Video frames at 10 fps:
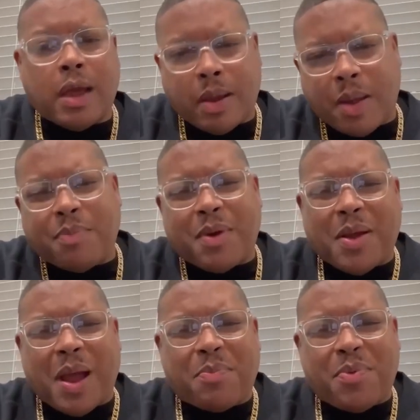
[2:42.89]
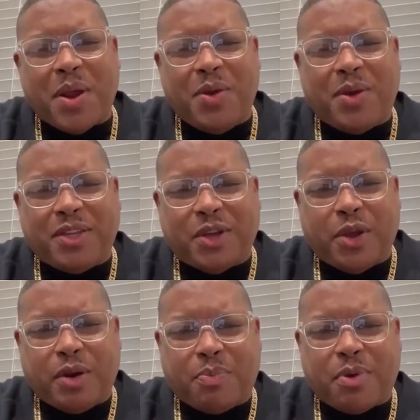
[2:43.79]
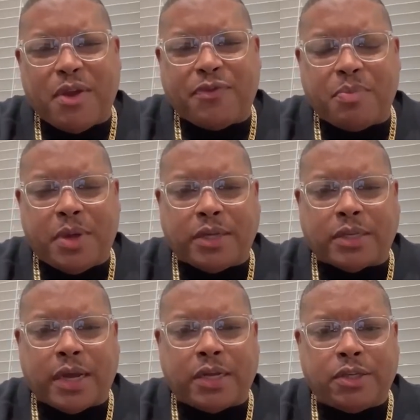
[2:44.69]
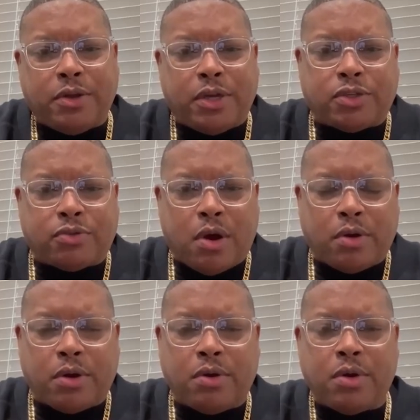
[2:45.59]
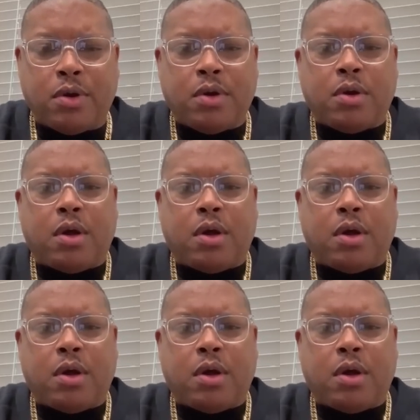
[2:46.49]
I pray you continue to pray for me as I continue to get stronger.